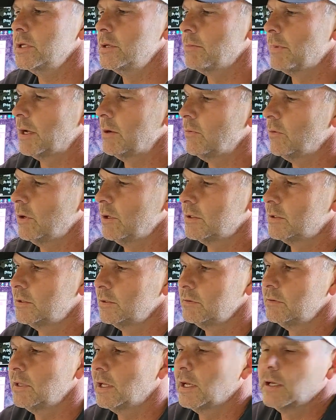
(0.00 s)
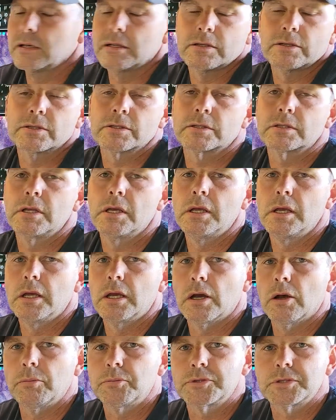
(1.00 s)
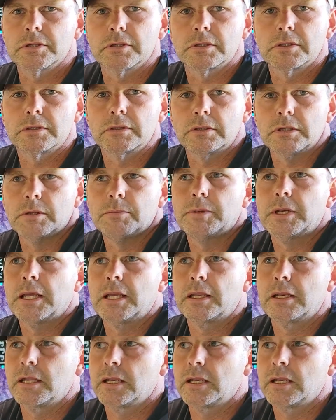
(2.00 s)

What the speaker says: You might want to do that. It just helps eliminate